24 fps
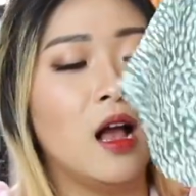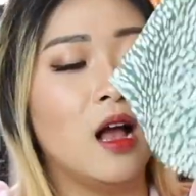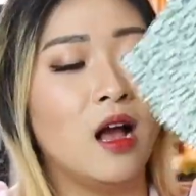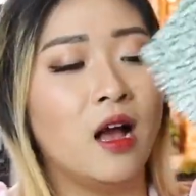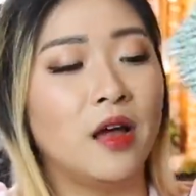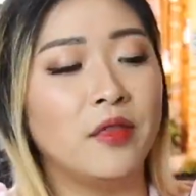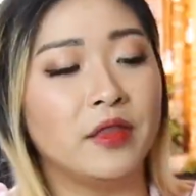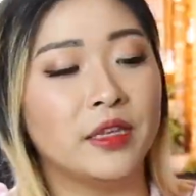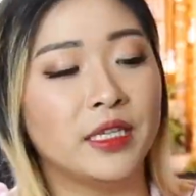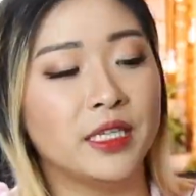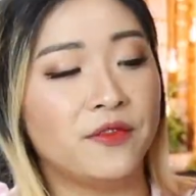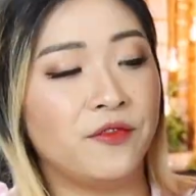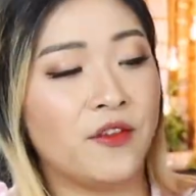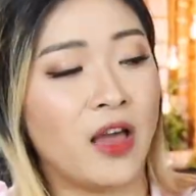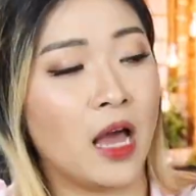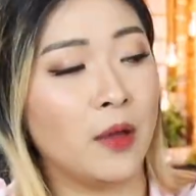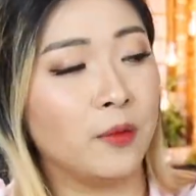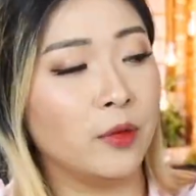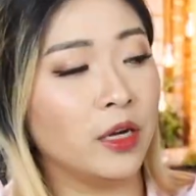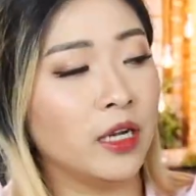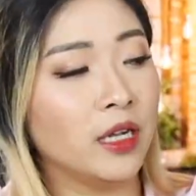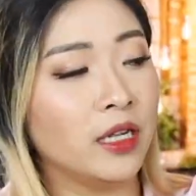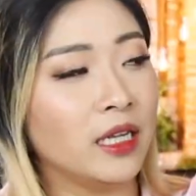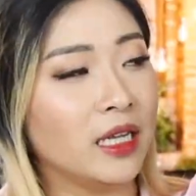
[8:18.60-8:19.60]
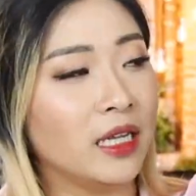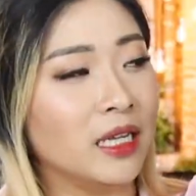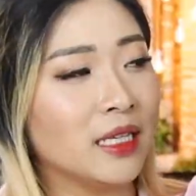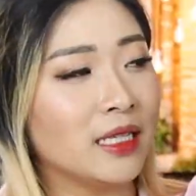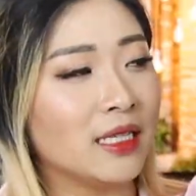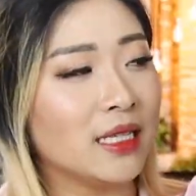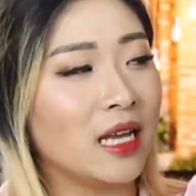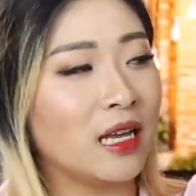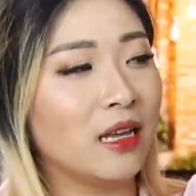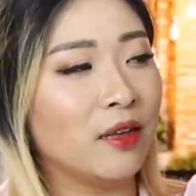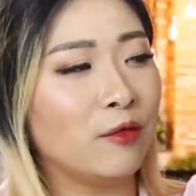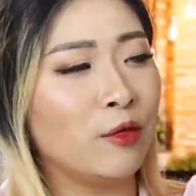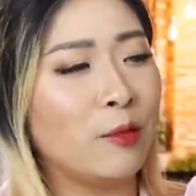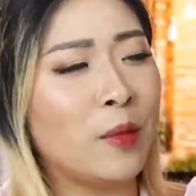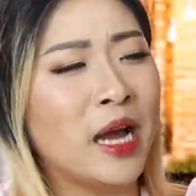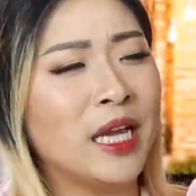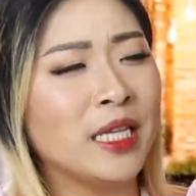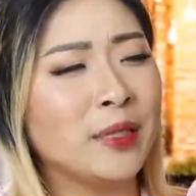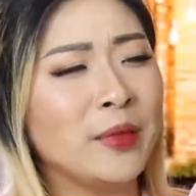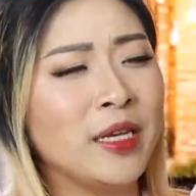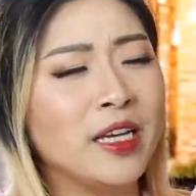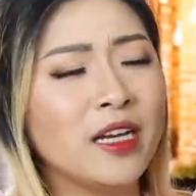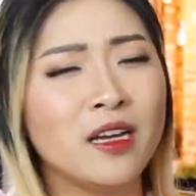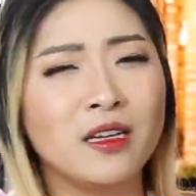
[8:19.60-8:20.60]
on this fabric
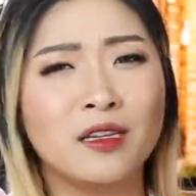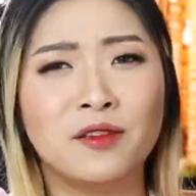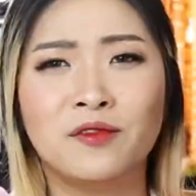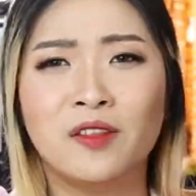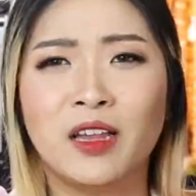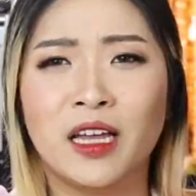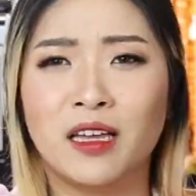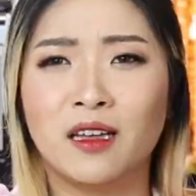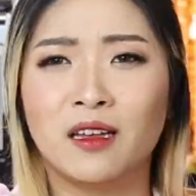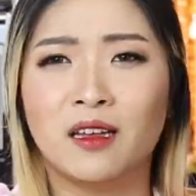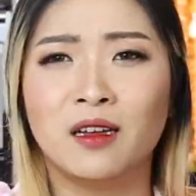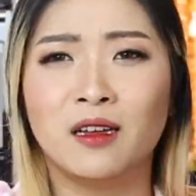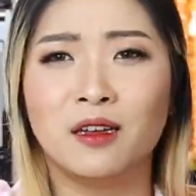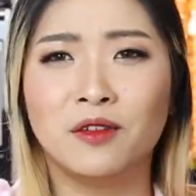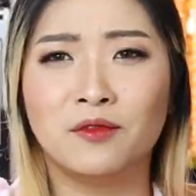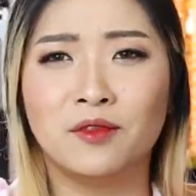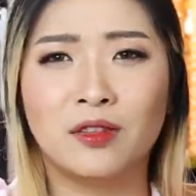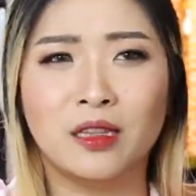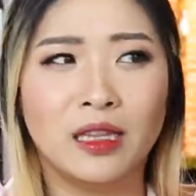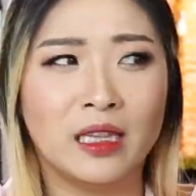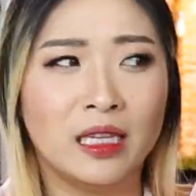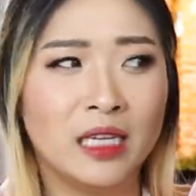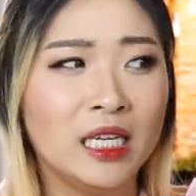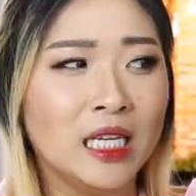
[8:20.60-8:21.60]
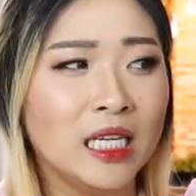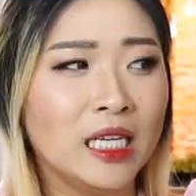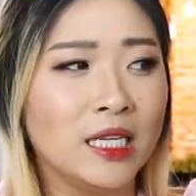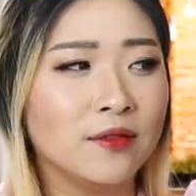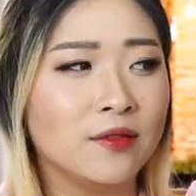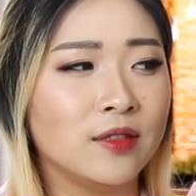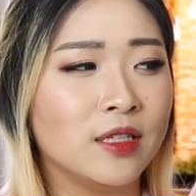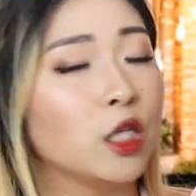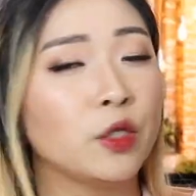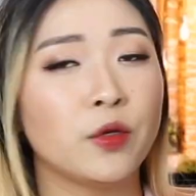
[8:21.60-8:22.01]
reminds me kind of like of leaves.